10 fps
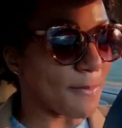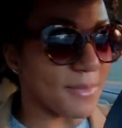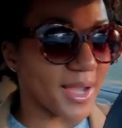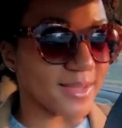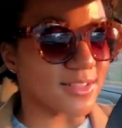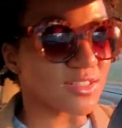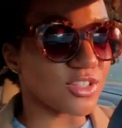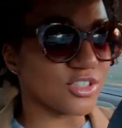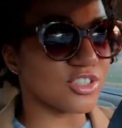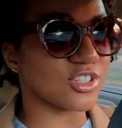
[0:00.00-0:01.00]
minus
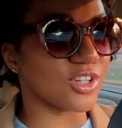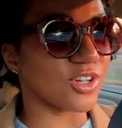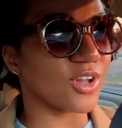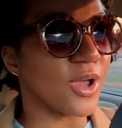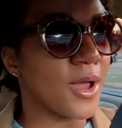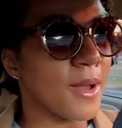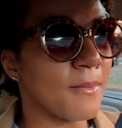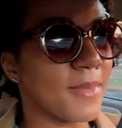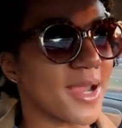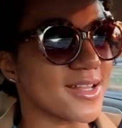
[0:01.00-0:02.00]
all the sugar,
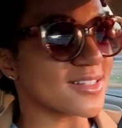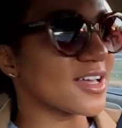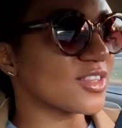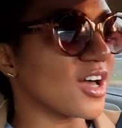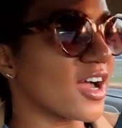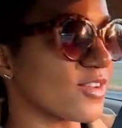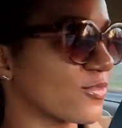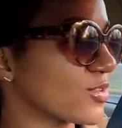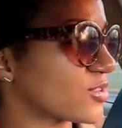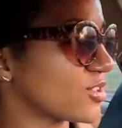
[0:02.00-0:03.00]
minus all the high
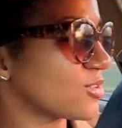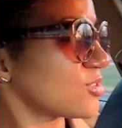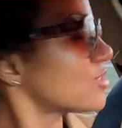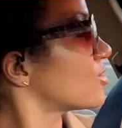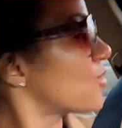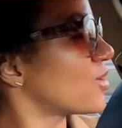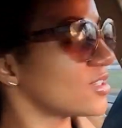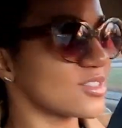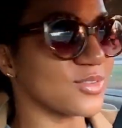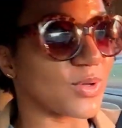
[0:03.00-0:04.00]
fructose
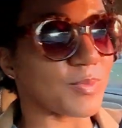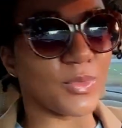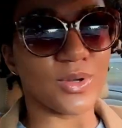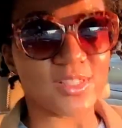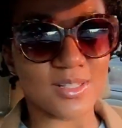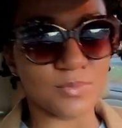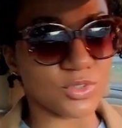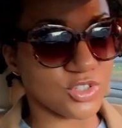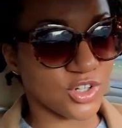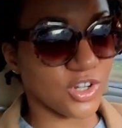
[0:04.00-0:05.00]
corn syrup or
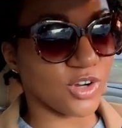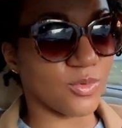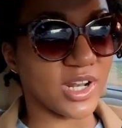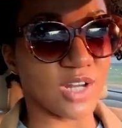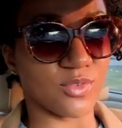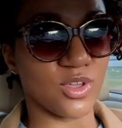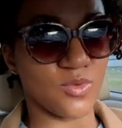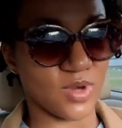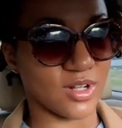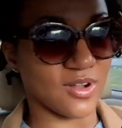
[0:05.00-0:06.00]
simple sugar, whatever you
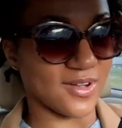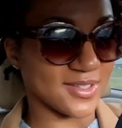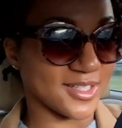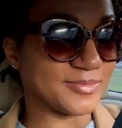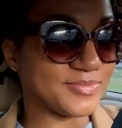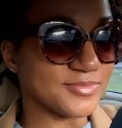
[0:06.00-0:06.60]
want to call it,